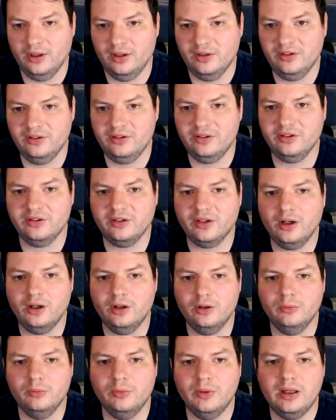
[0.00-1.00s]
This is
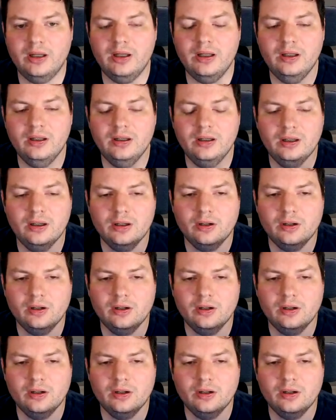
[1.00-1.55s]
how we